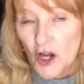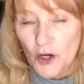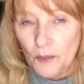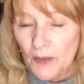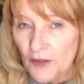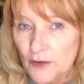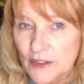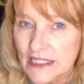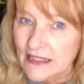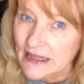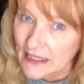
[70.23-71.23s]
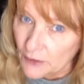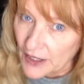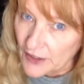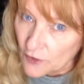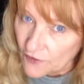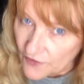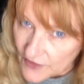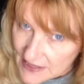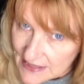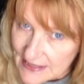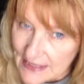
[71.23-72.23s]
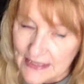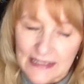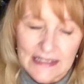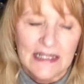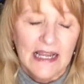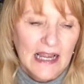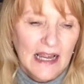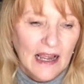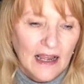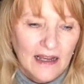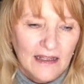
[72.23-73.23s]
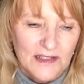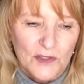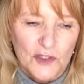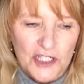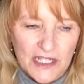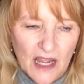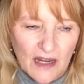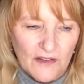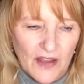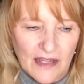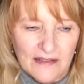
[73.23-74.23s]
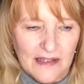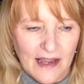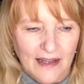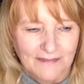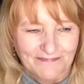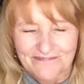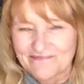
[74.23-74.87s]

Her mother's a theoretical physicist, uh, so she kind of has that